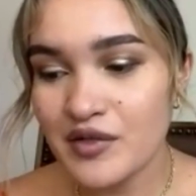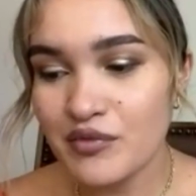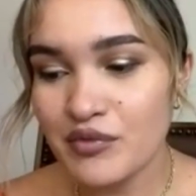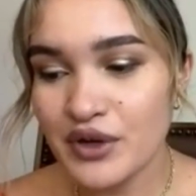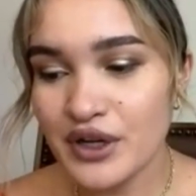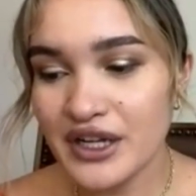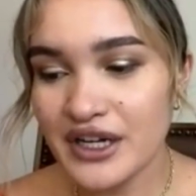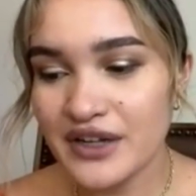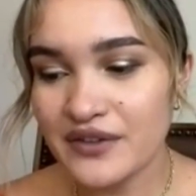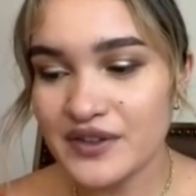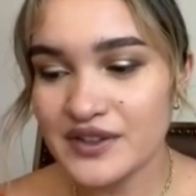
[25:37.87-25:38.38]

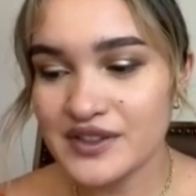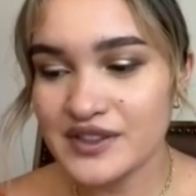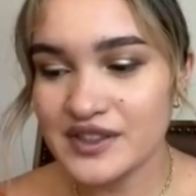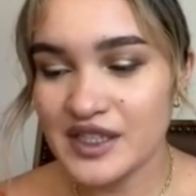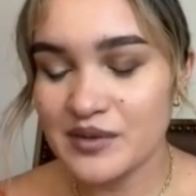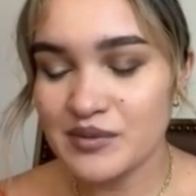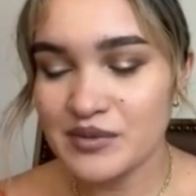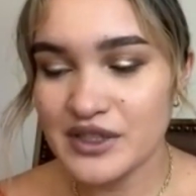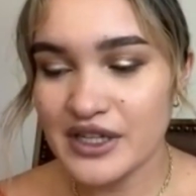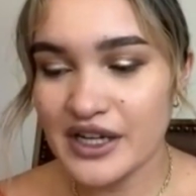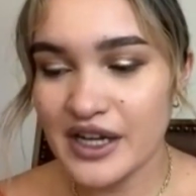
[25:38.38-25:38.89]
But at the
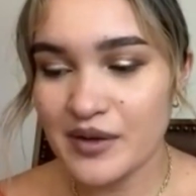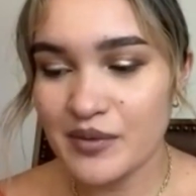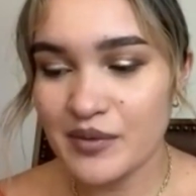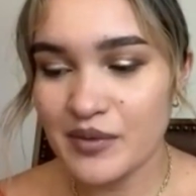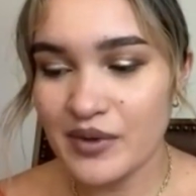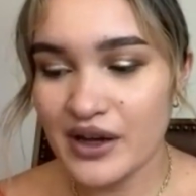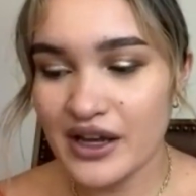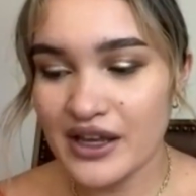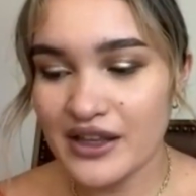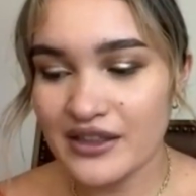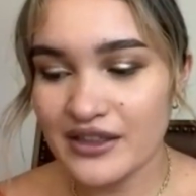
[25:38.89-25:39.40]
same time,
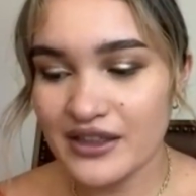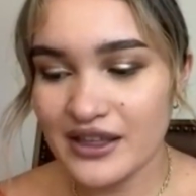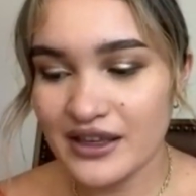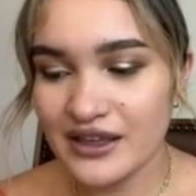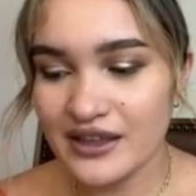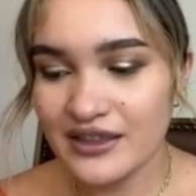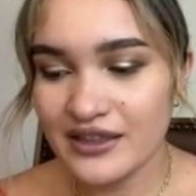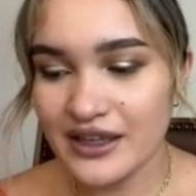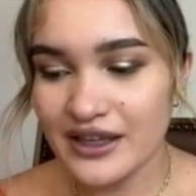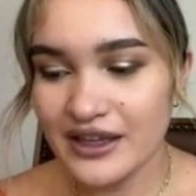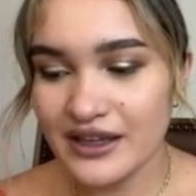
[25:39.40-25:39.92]
I
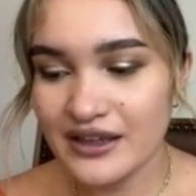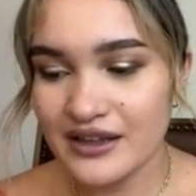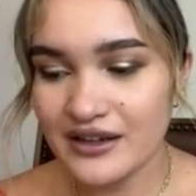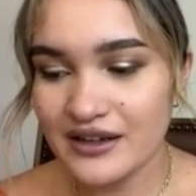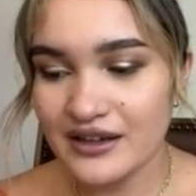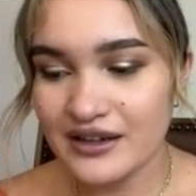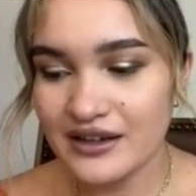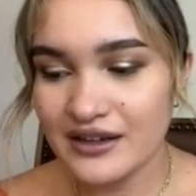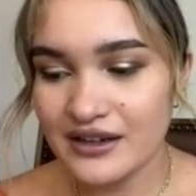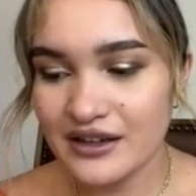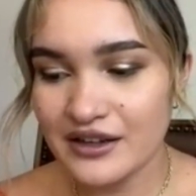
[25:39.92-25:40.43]
think that
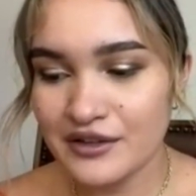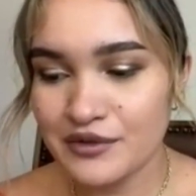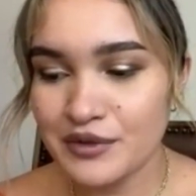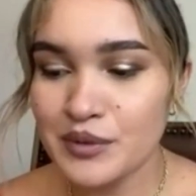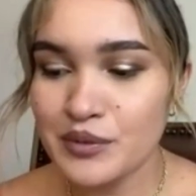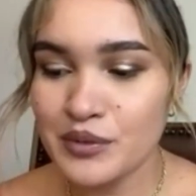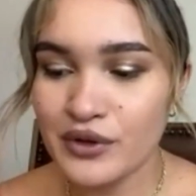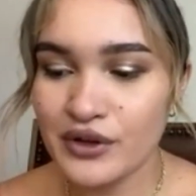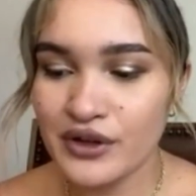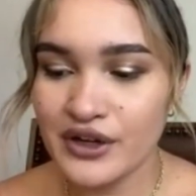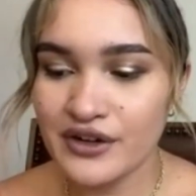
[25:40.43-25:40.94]
if
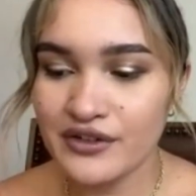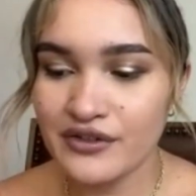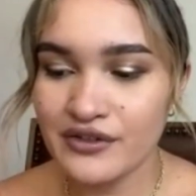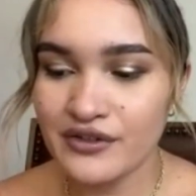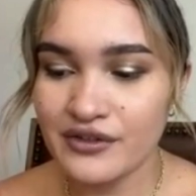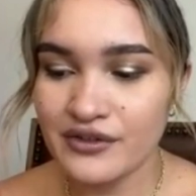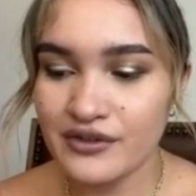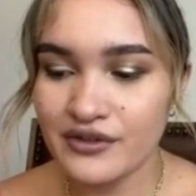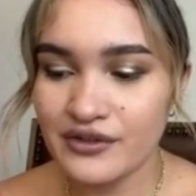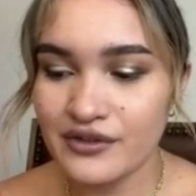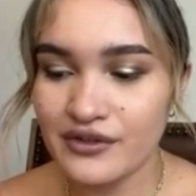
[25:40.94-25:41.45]
people are
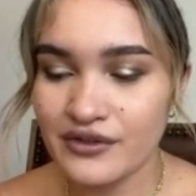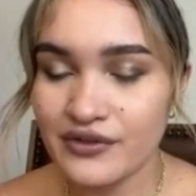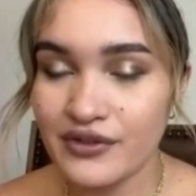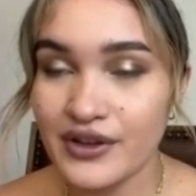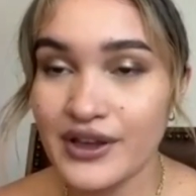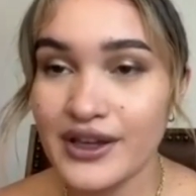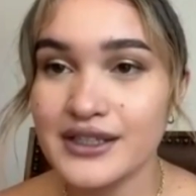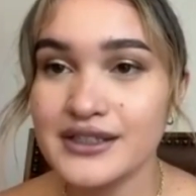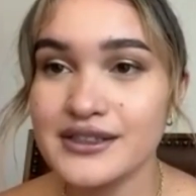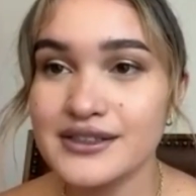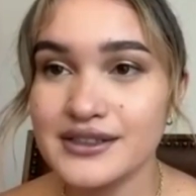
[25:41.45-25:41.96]

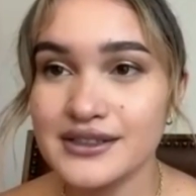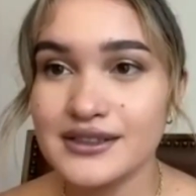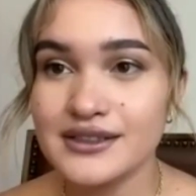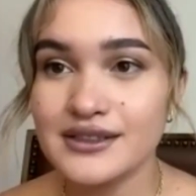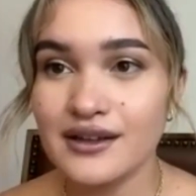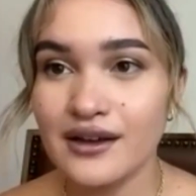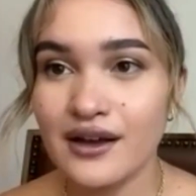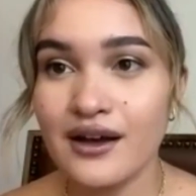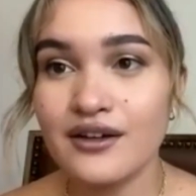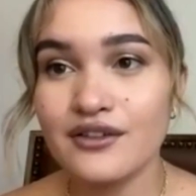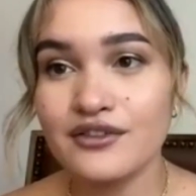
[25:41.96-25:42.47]
fans
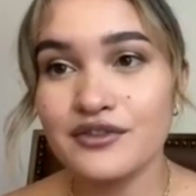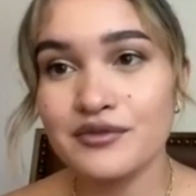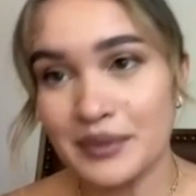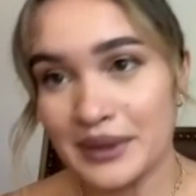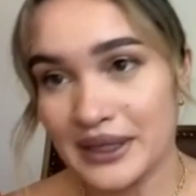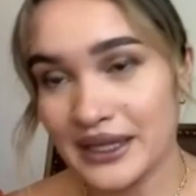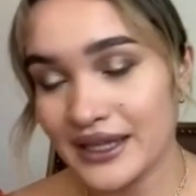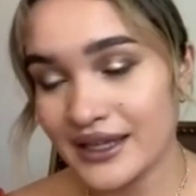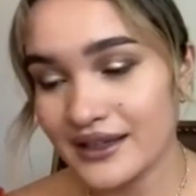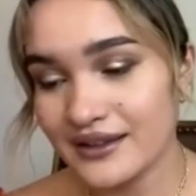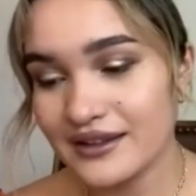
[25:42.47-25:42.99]
of
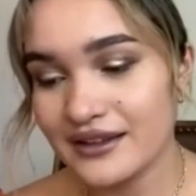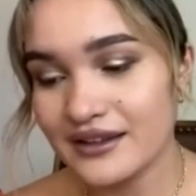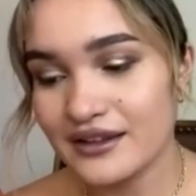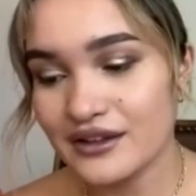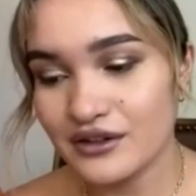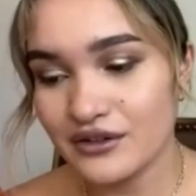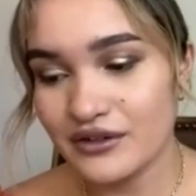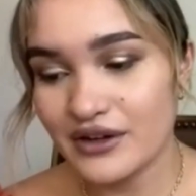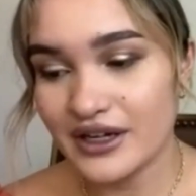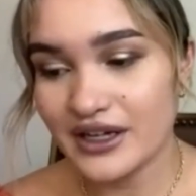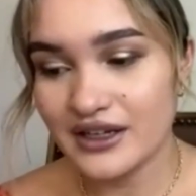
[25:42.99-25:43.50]
me, then
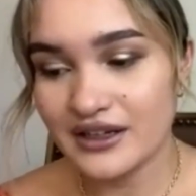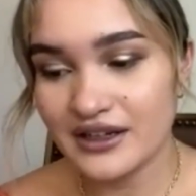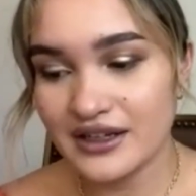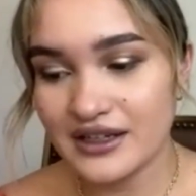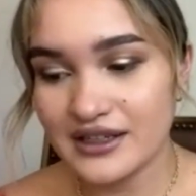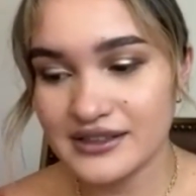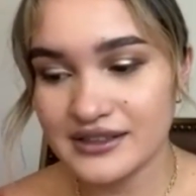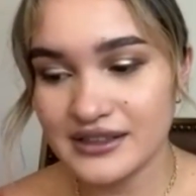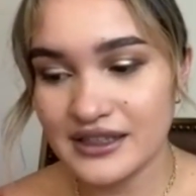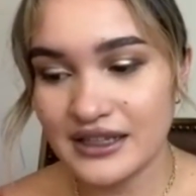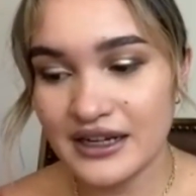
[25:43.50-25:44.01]
they'll
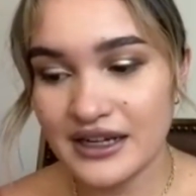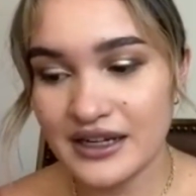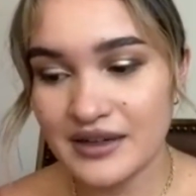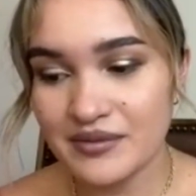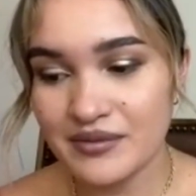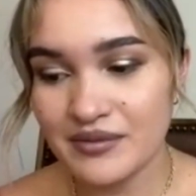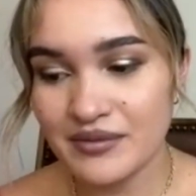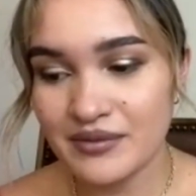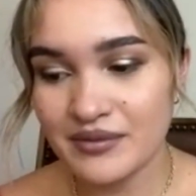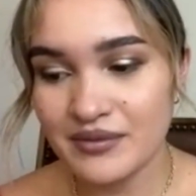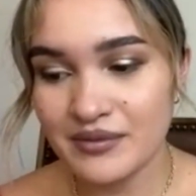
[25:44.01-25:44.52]
recognize that
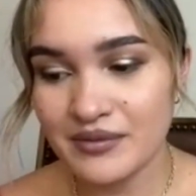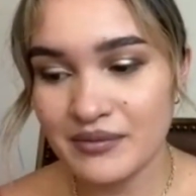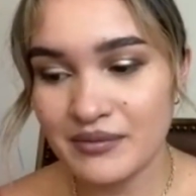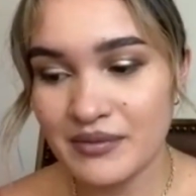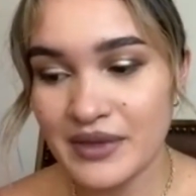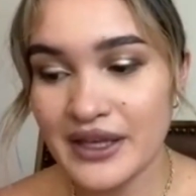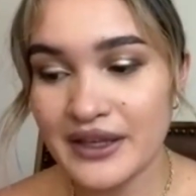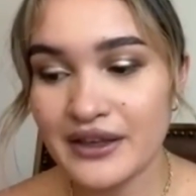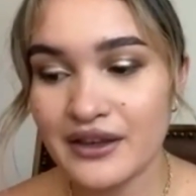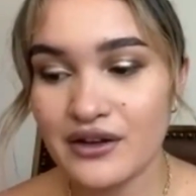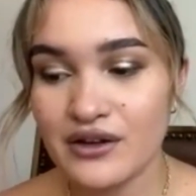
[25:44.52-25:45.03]
I'm
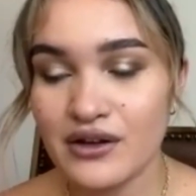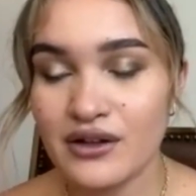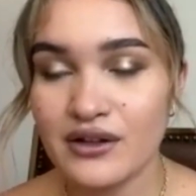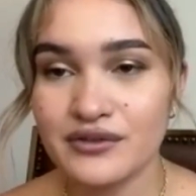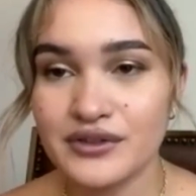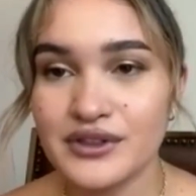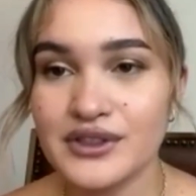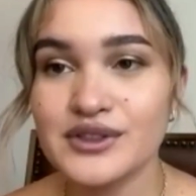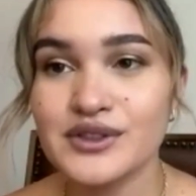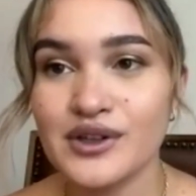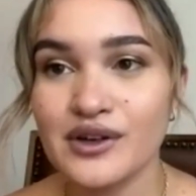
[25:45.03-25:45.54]
making all
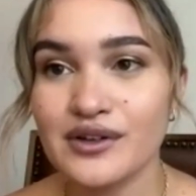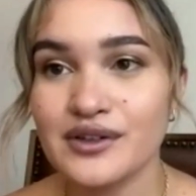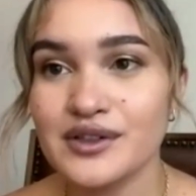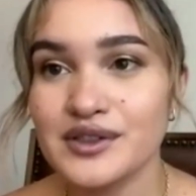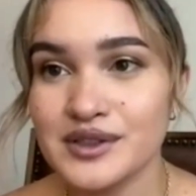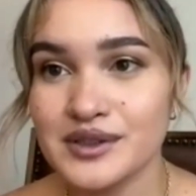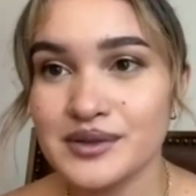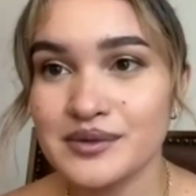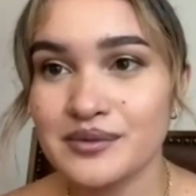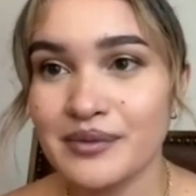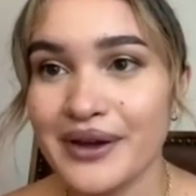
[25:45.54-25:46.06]
of these
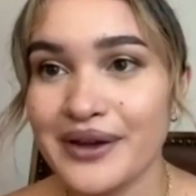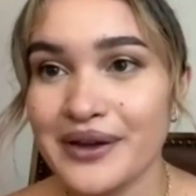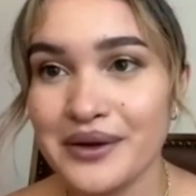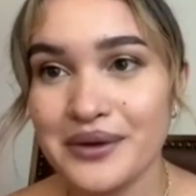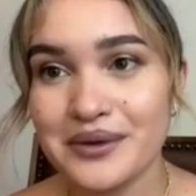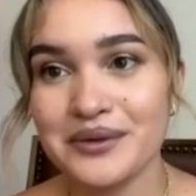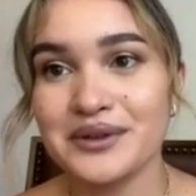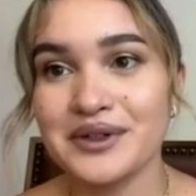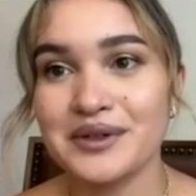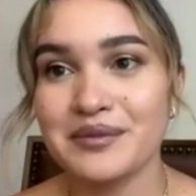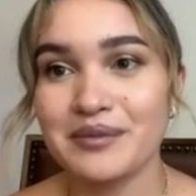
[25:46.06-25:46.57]
songs my
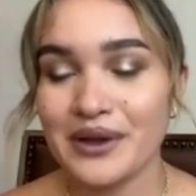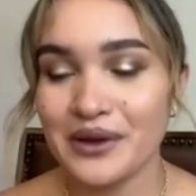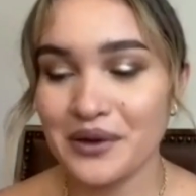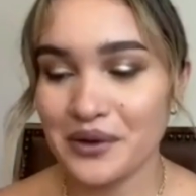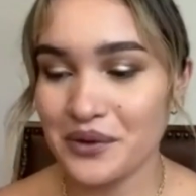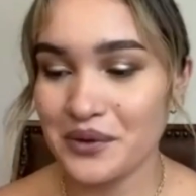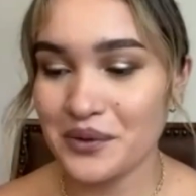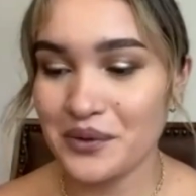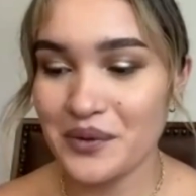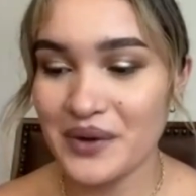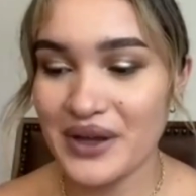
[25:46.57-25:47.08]
own in my
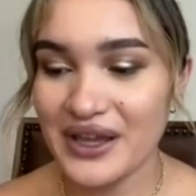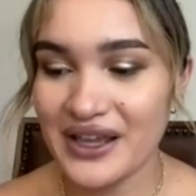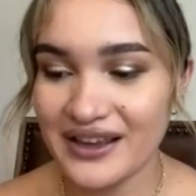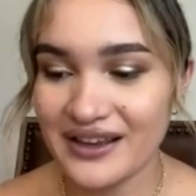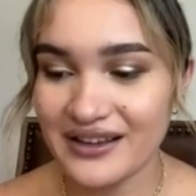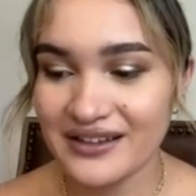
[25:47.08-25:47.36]
own way.